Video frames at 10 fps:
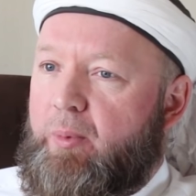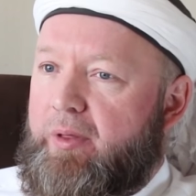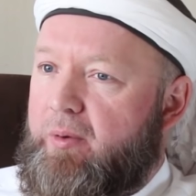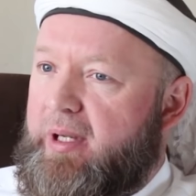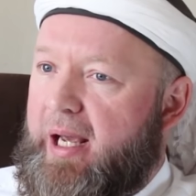I
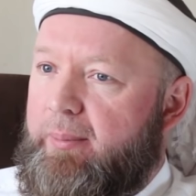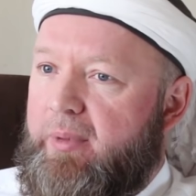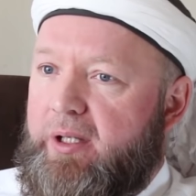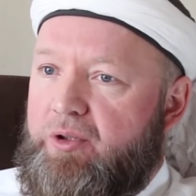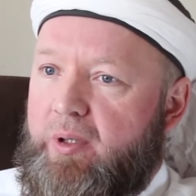went through
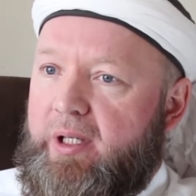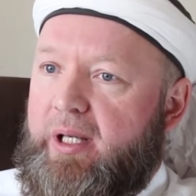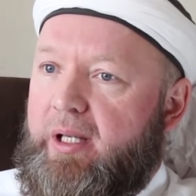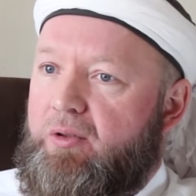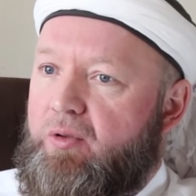gambling,
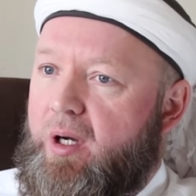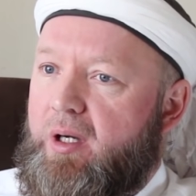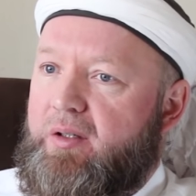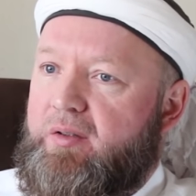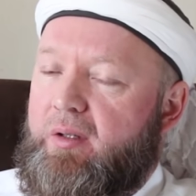drinking,
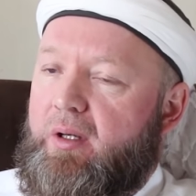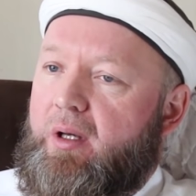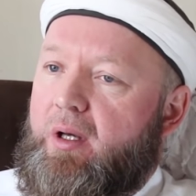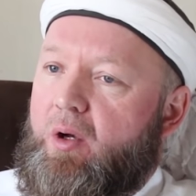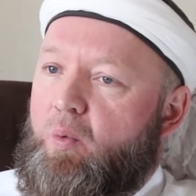drugs,
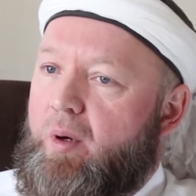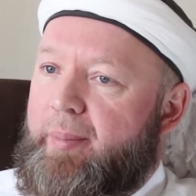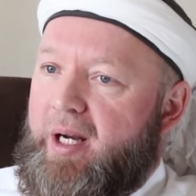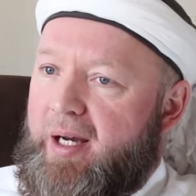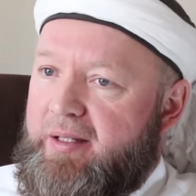
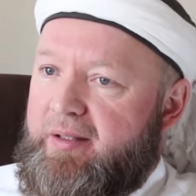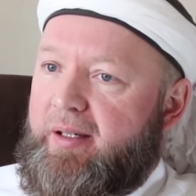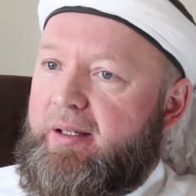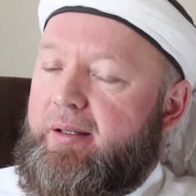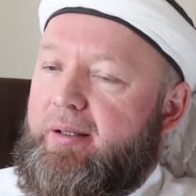
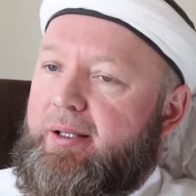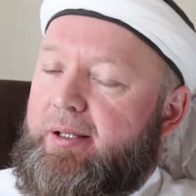womanizing,